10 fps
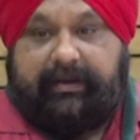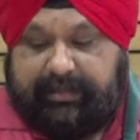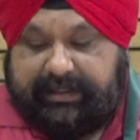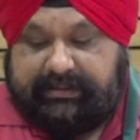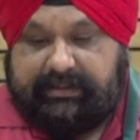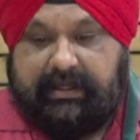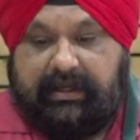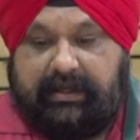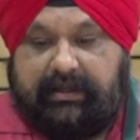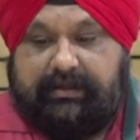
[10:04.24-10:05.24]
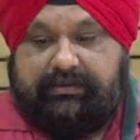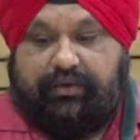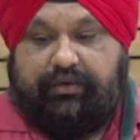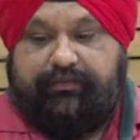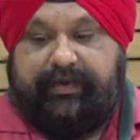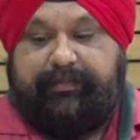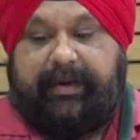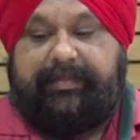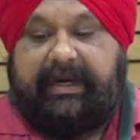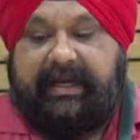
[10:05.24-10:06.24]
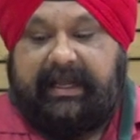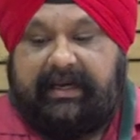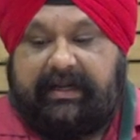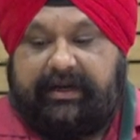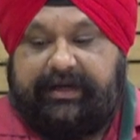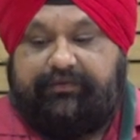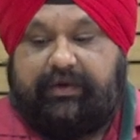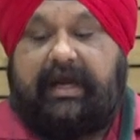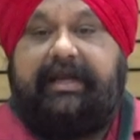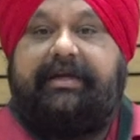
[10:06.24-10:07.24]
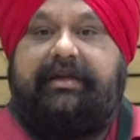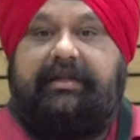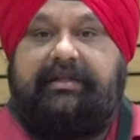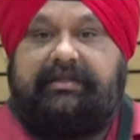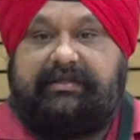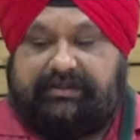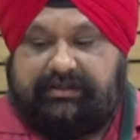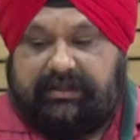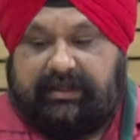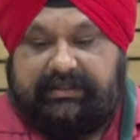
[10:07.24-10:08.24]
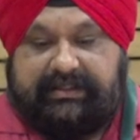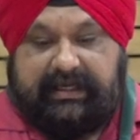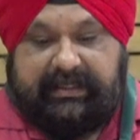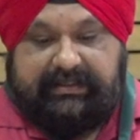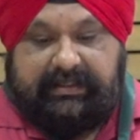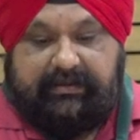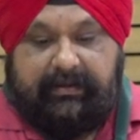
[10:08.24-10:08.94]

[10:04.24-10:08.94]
tablets. So peptide alkaloids were higher in Shilajit.